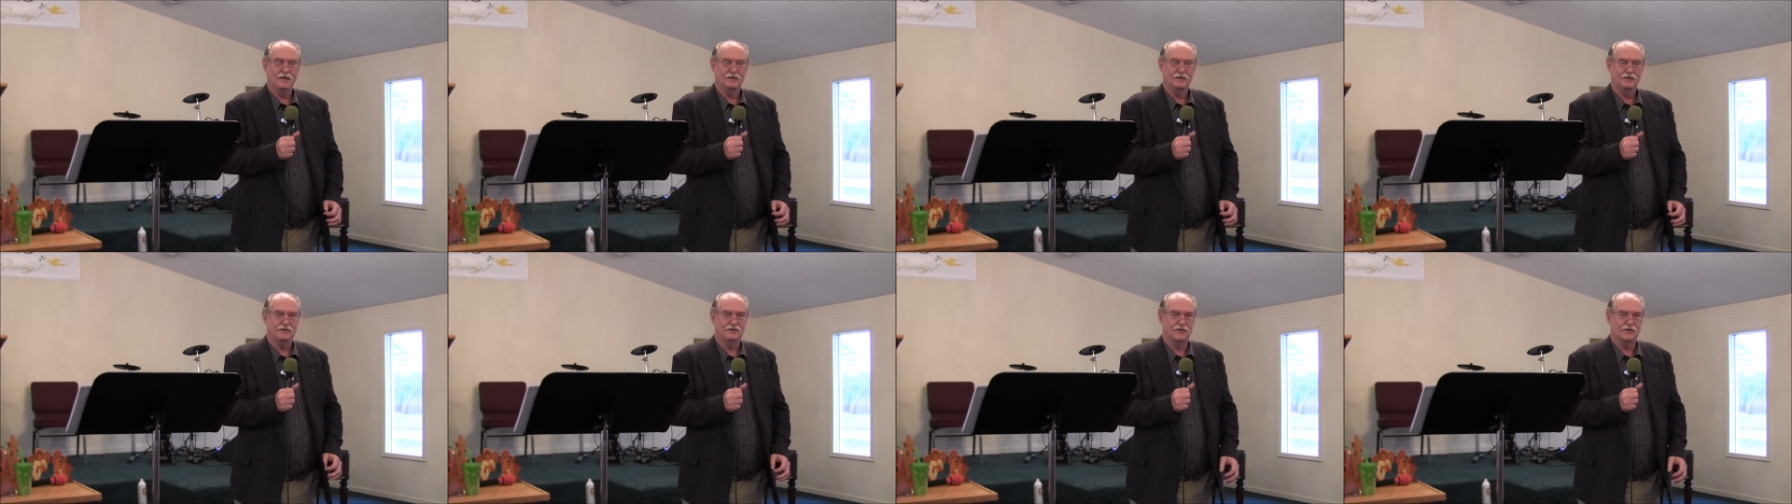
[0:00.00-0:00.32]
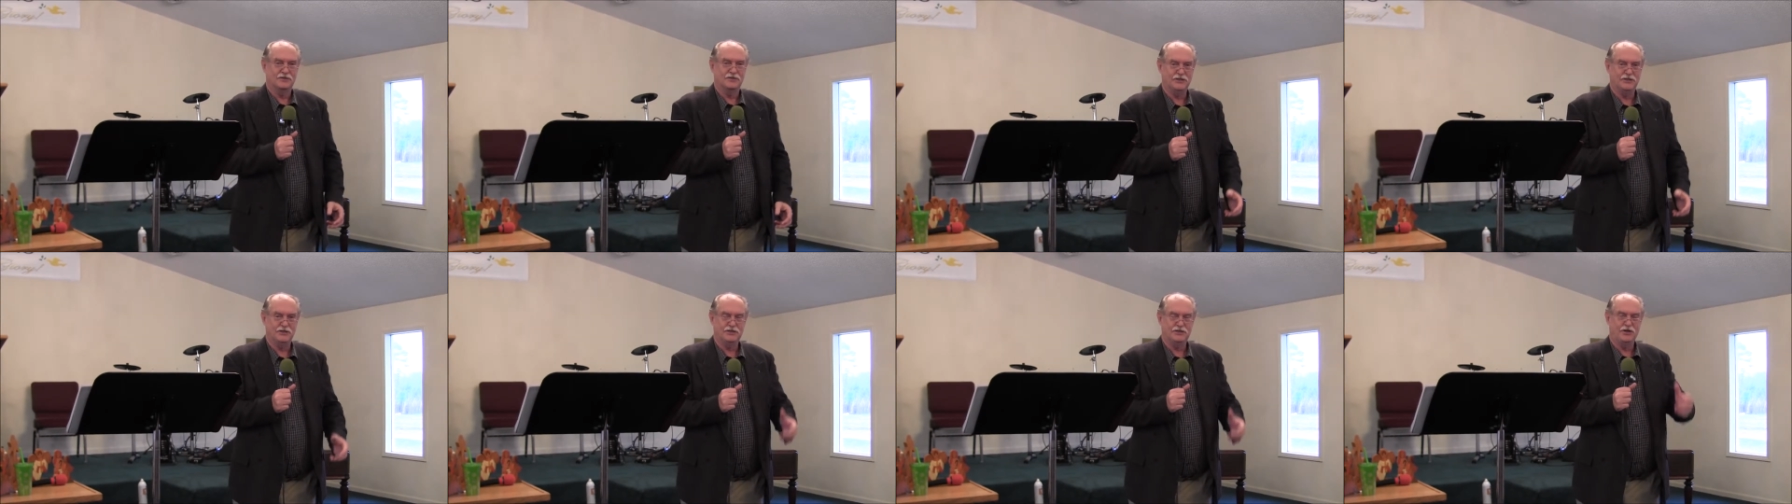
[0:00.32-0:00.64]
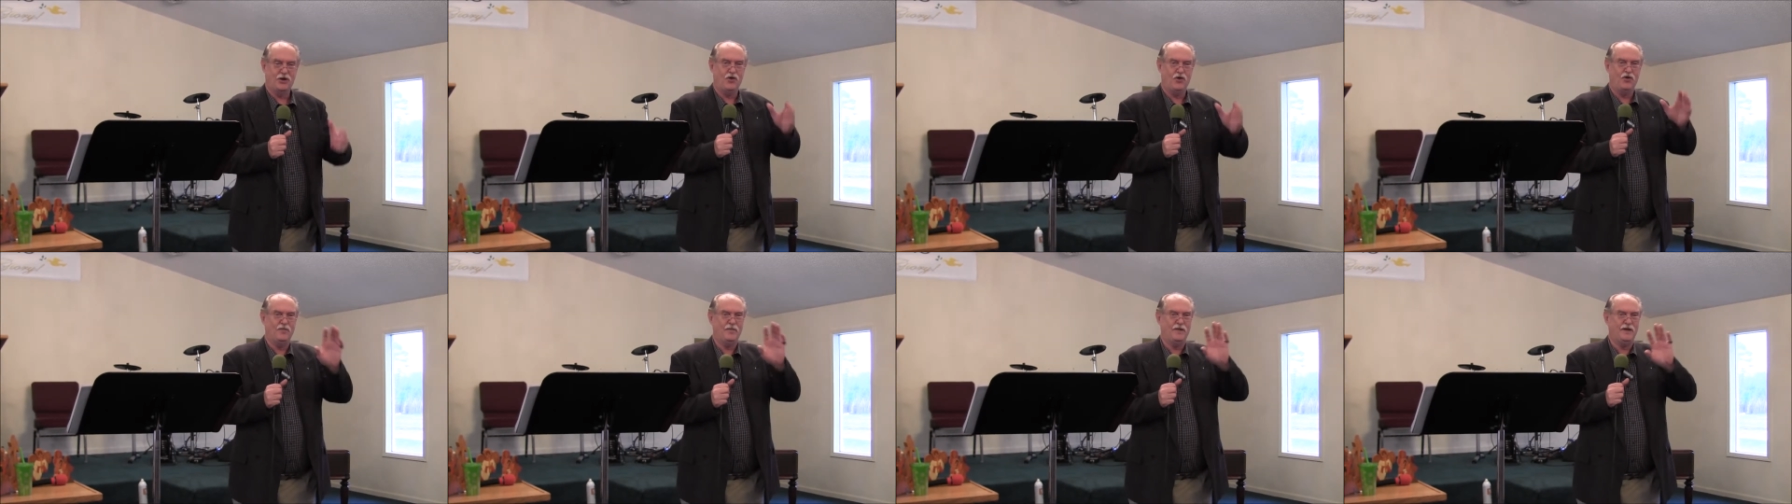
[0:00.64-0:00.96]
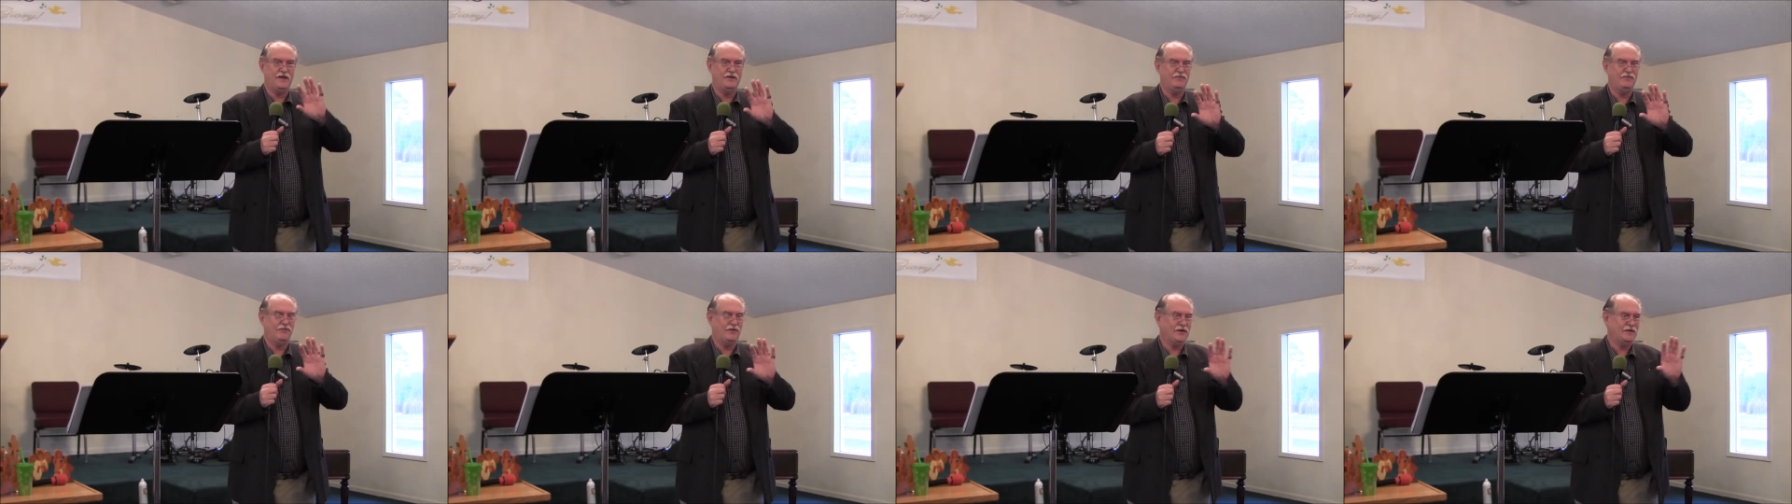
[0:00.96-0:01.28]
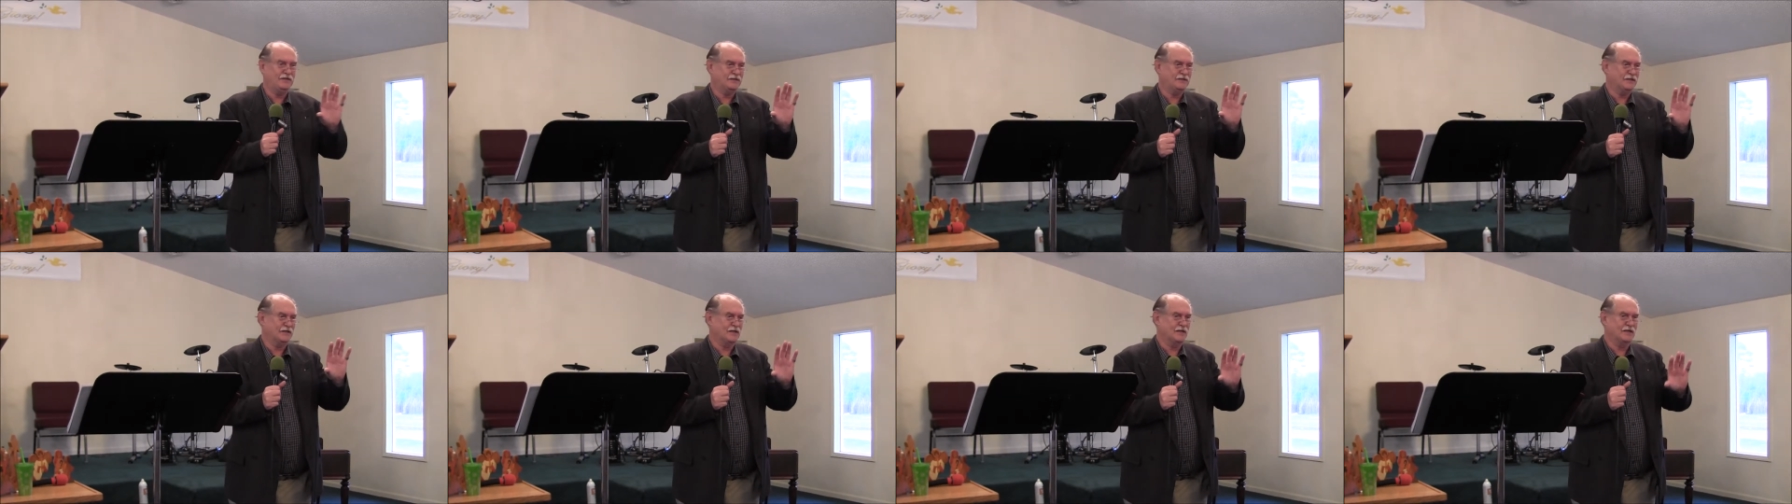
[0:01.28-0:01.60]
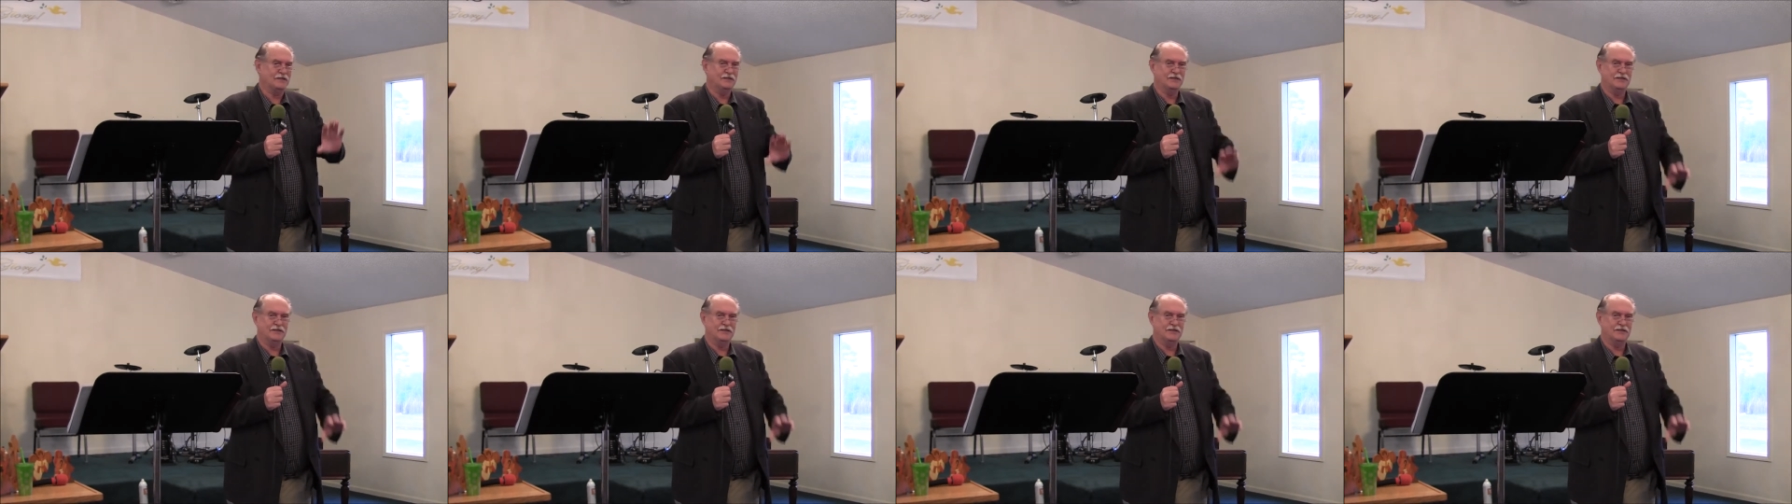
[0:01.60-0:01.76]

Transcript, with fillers: So she told me recently.